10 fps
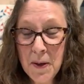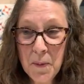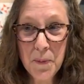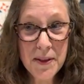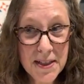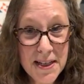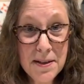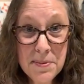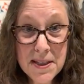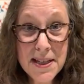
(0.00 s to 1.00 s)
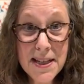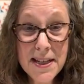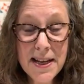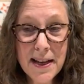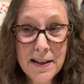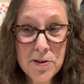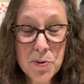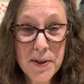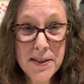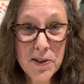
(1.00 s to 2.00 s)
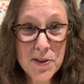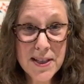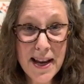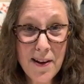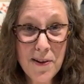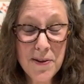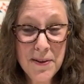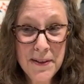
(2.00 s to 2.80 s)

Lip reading: with the DMC and join their sale.